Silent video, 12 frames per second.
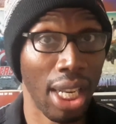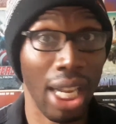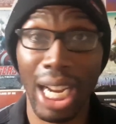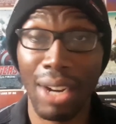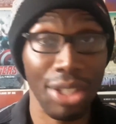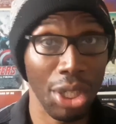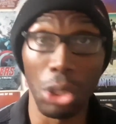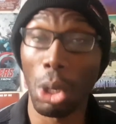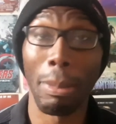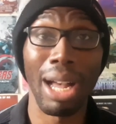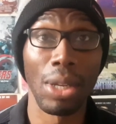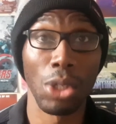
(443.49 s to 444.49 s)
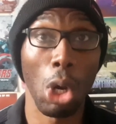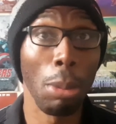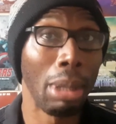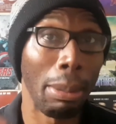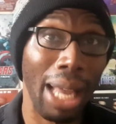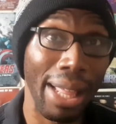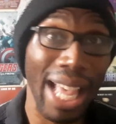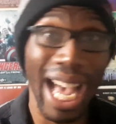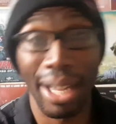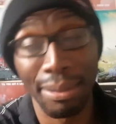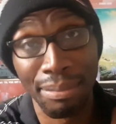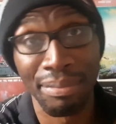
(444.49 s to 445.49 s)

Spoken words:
I guarantee you, your bowels will open up like that.